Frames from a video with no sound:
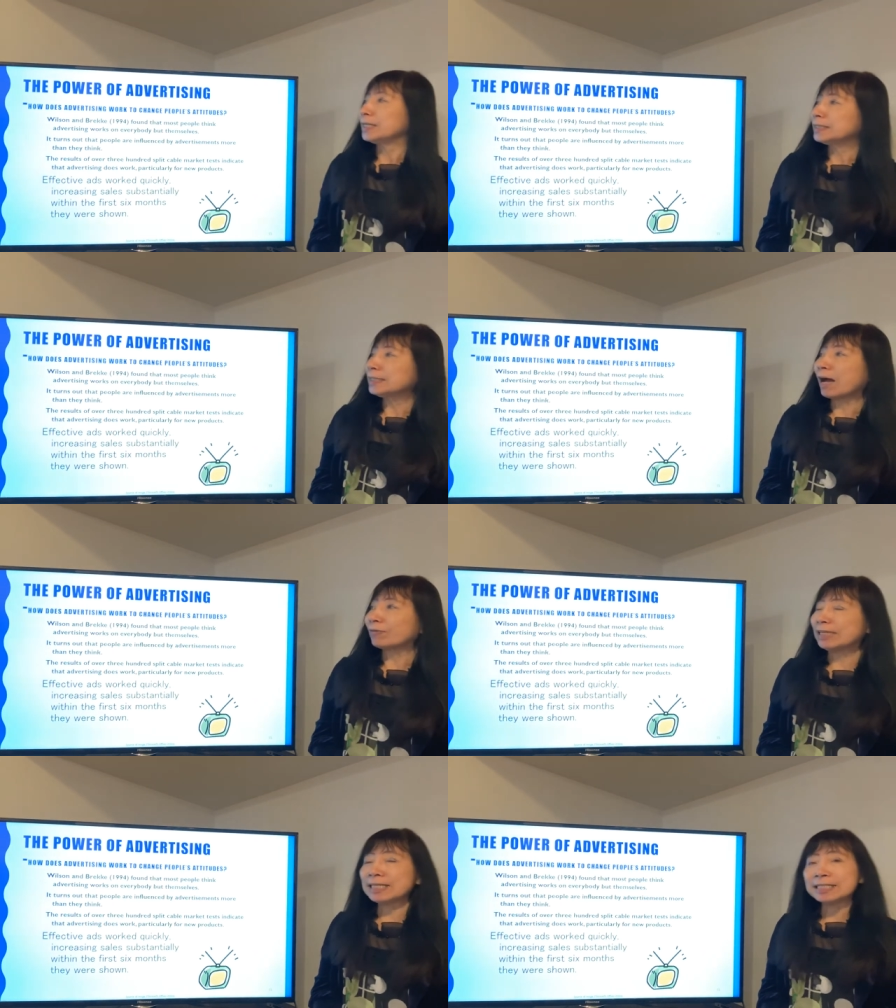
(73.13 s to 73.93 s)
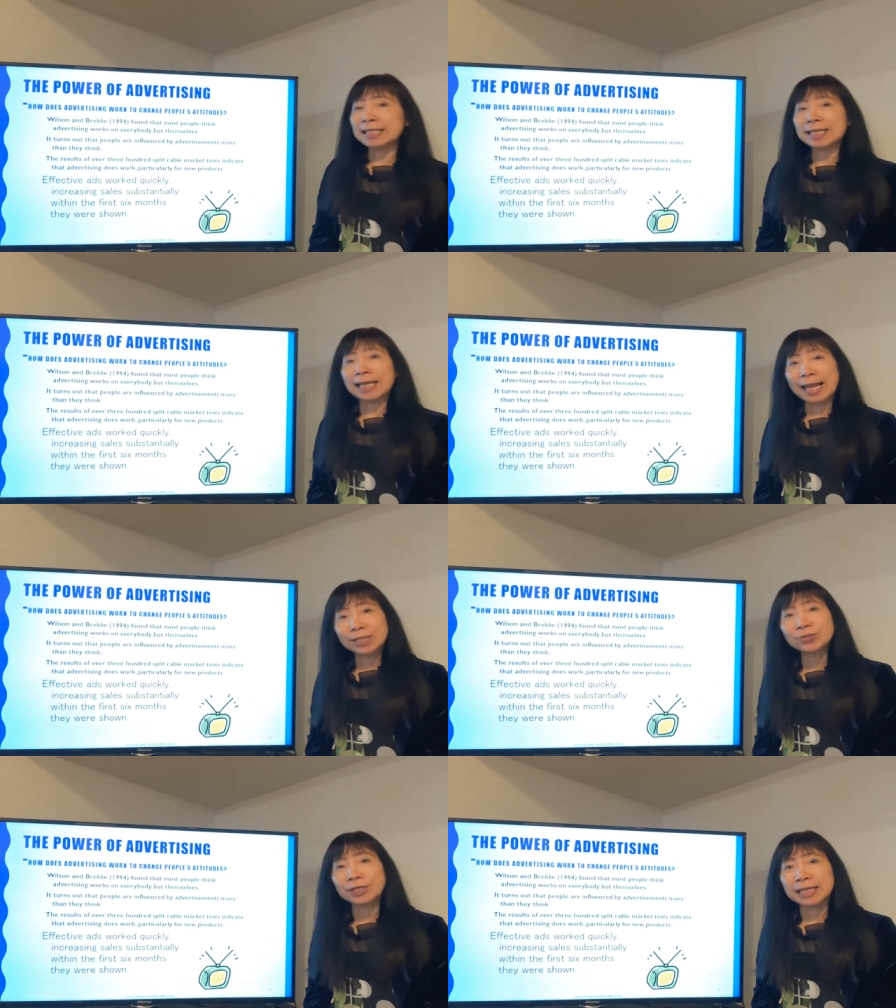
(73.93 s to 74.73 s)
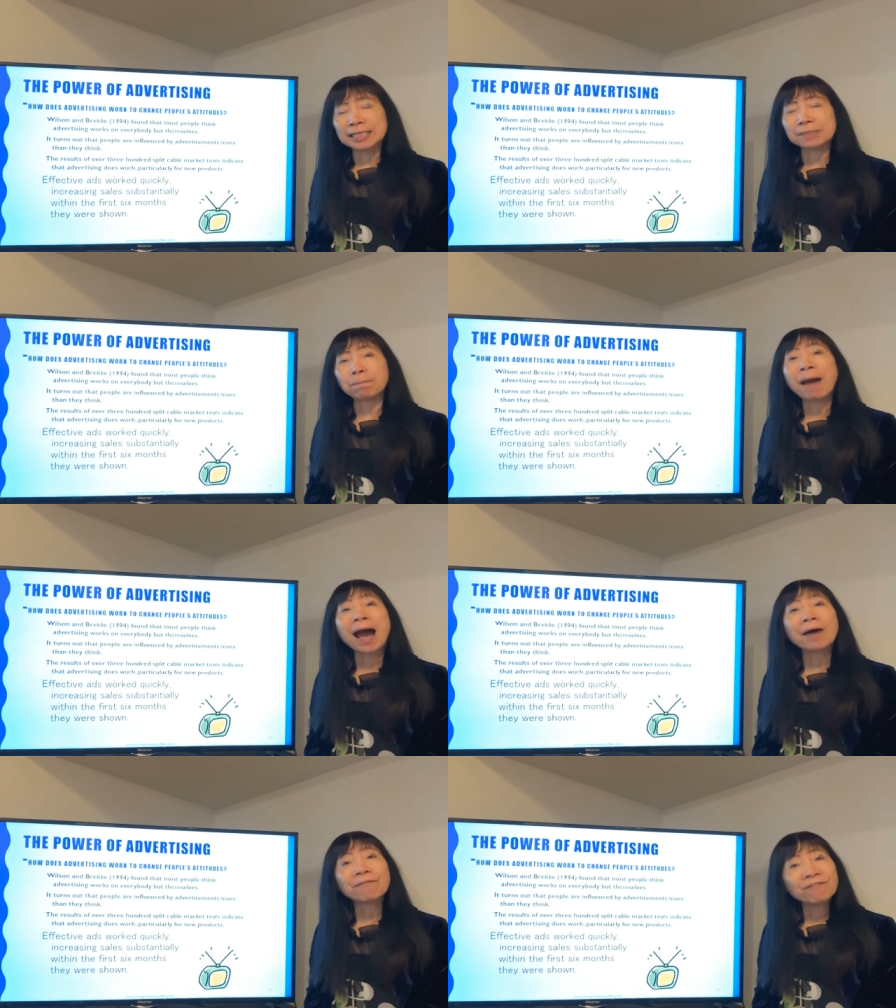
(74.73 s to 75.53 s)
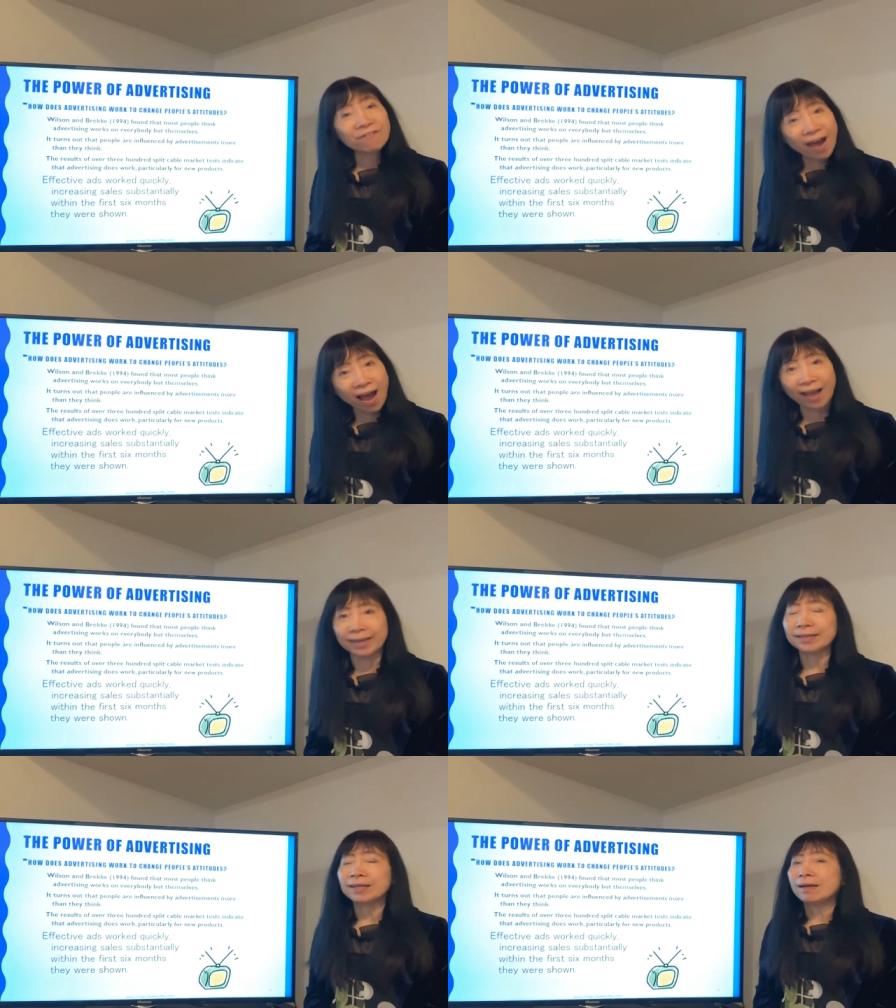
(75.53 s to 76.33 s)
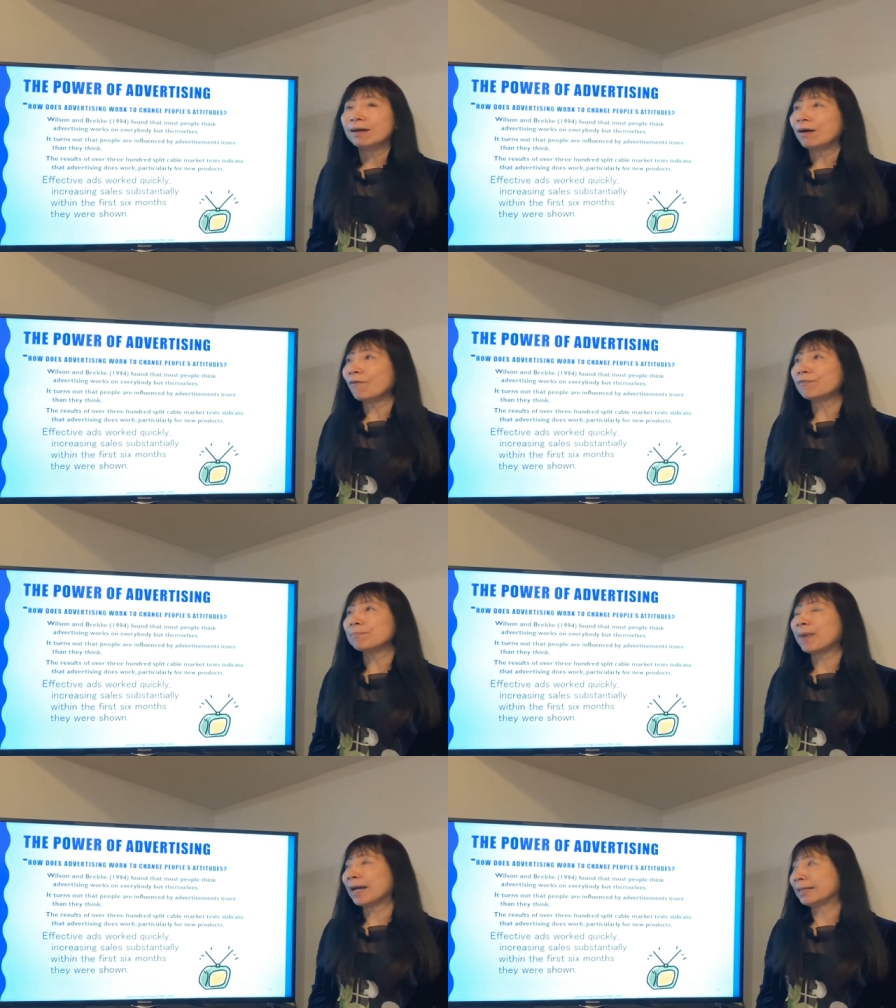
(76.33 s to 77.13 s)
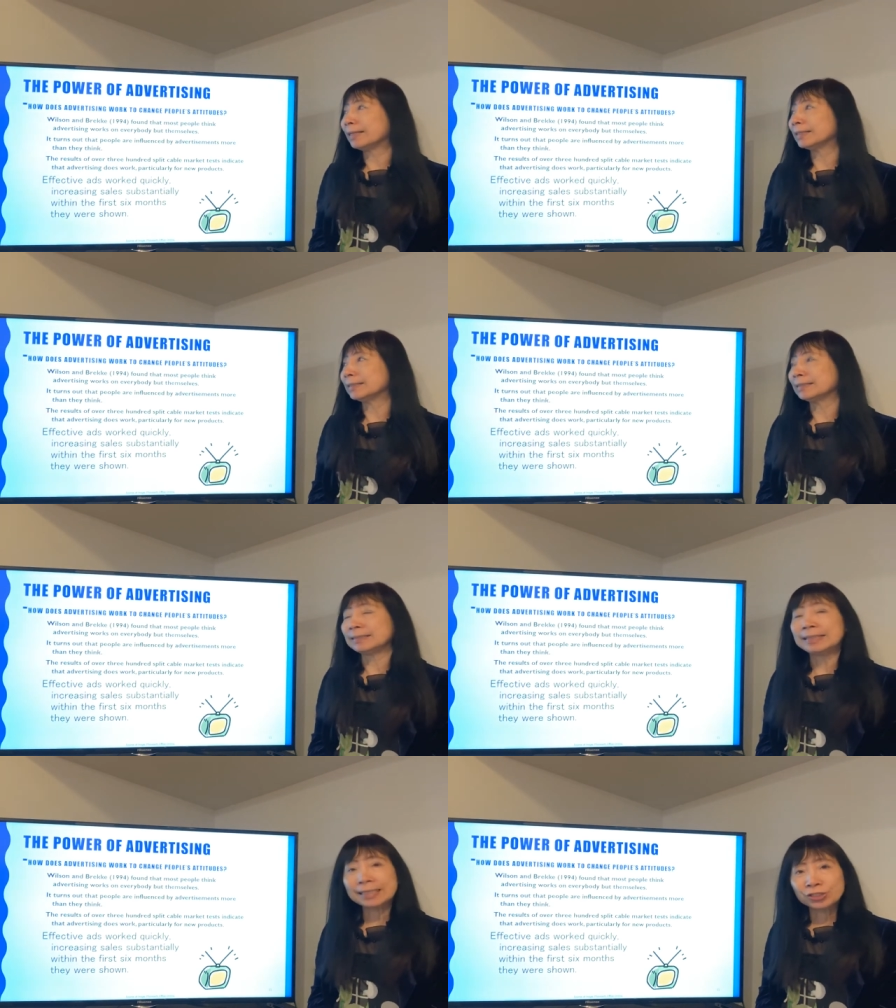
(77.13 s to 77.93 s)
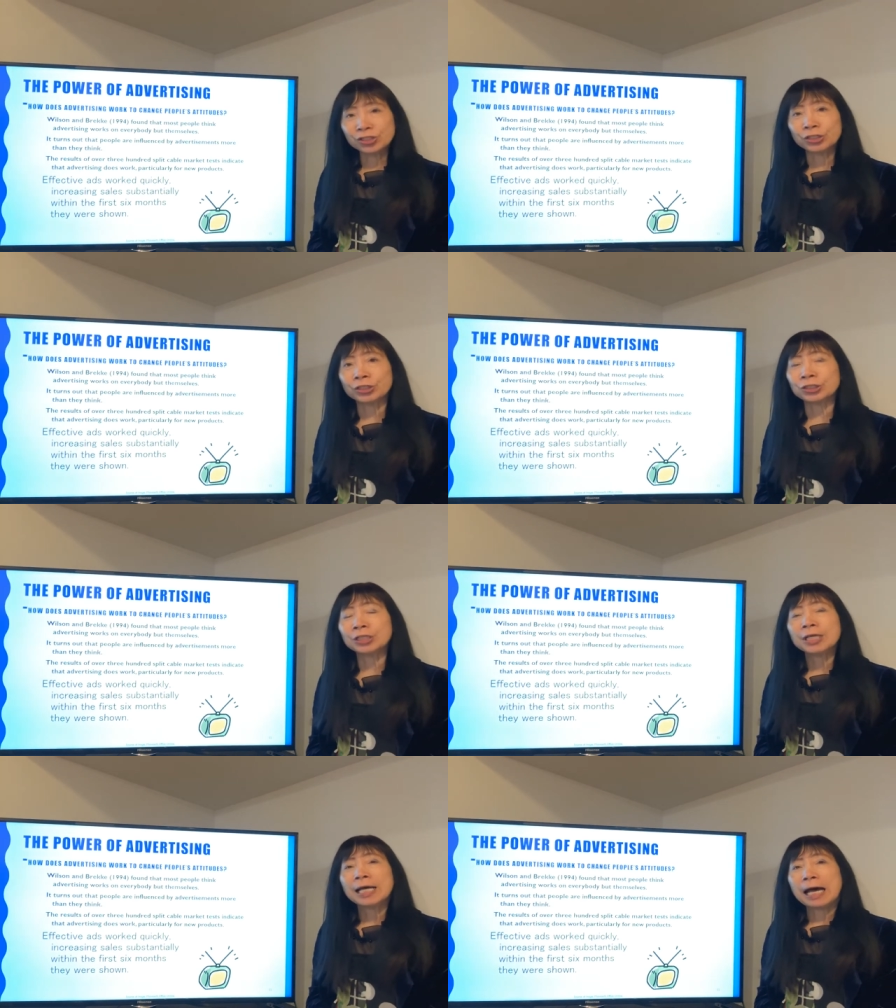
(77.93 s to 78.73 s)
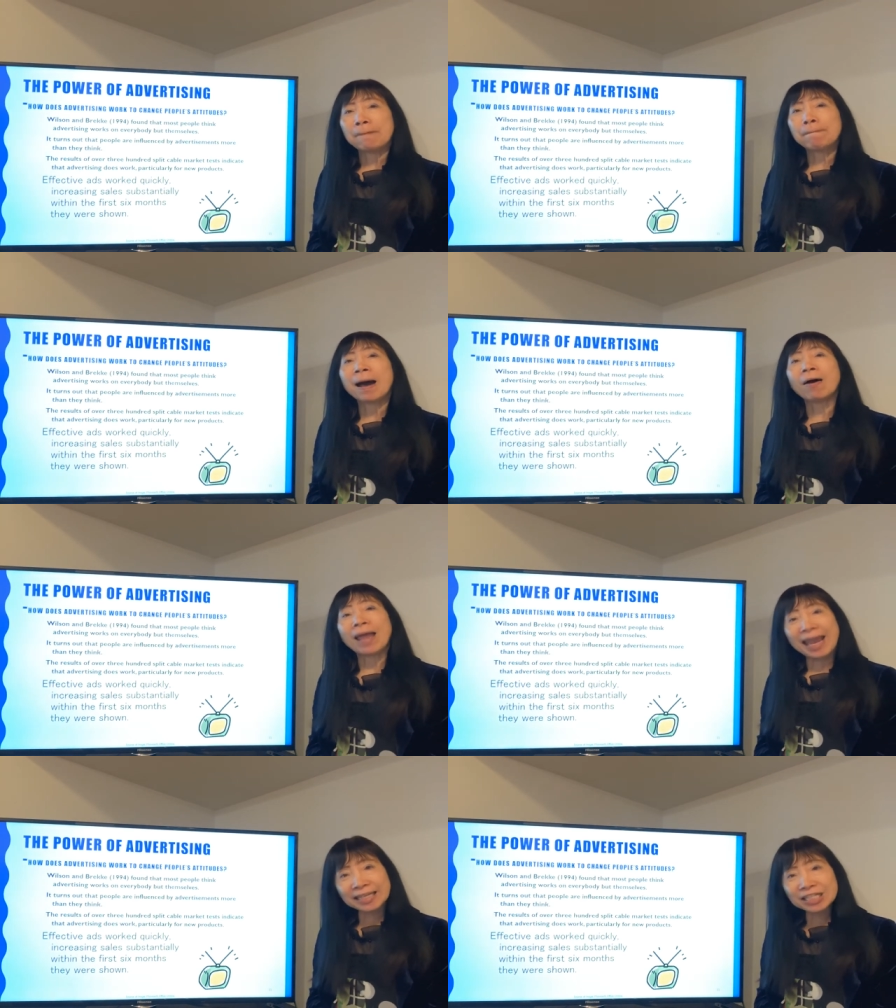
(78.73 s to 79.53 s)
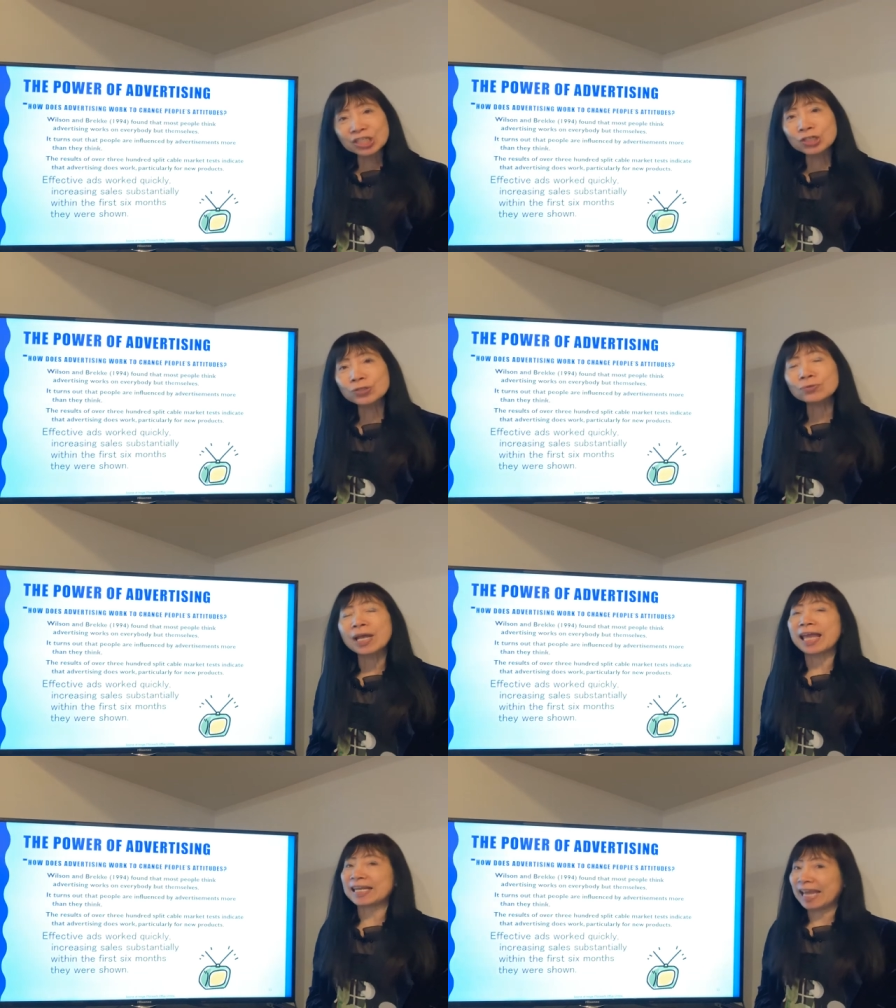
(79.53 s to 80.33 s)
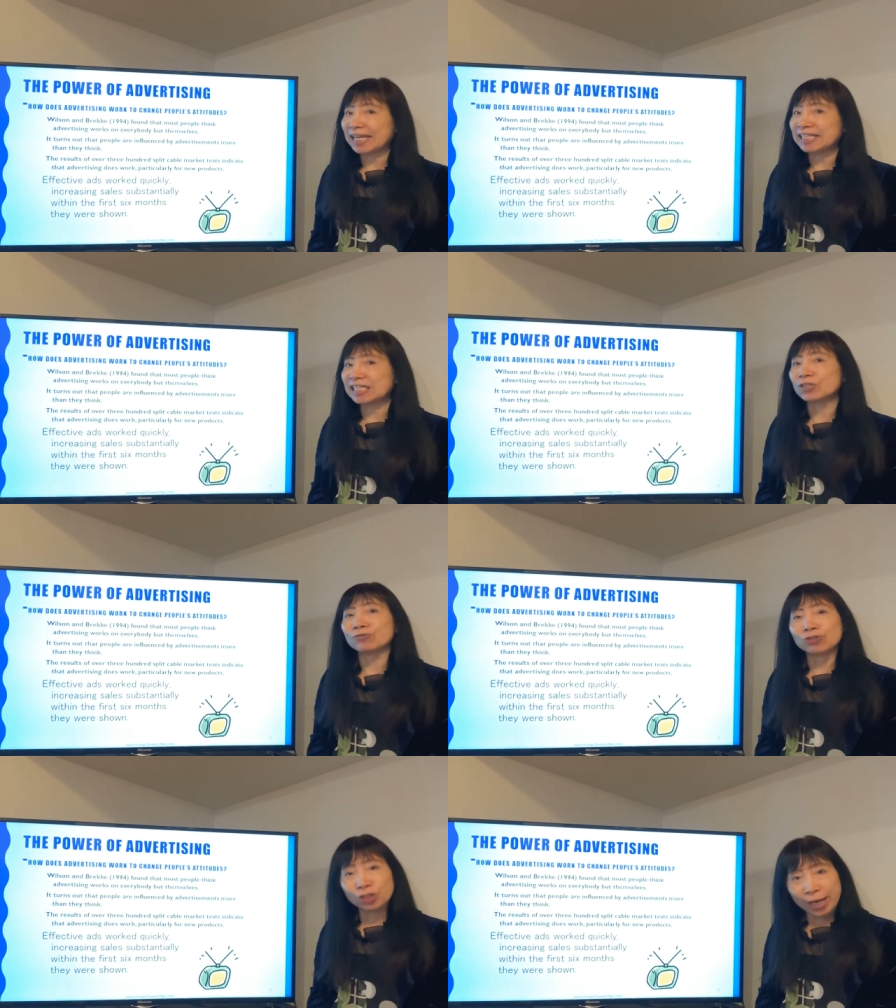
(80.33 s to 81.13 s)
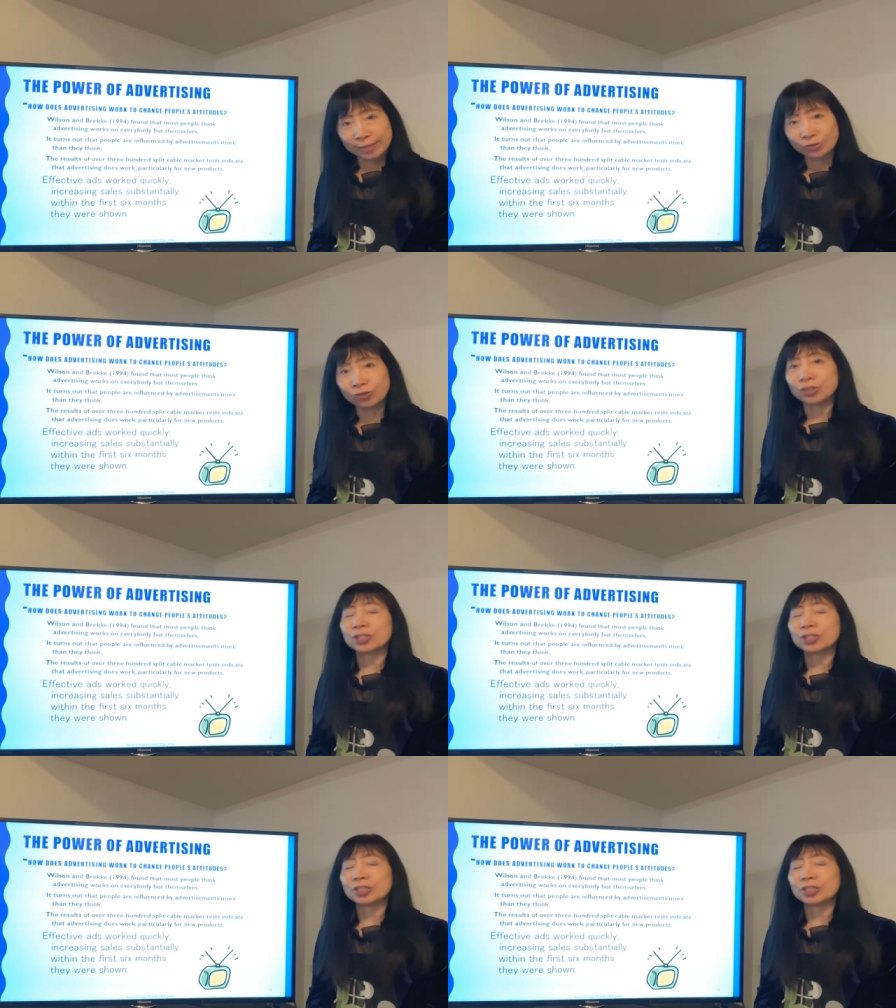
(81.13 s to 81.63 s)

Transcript: Now this is actually is a part five of my uh, lecture about attitude and attitude change.